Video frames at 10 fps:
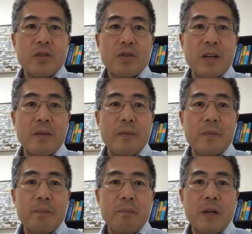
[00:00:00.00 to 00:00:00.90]
I'm also
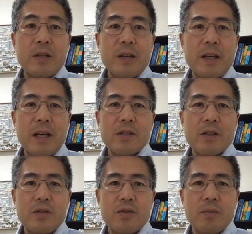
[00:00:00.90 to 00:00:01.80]
trying to
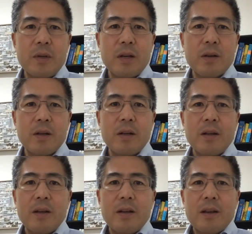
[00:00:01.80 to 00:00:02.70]
multitask on Zoom
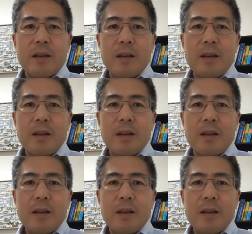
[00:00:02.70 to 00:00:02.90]
here and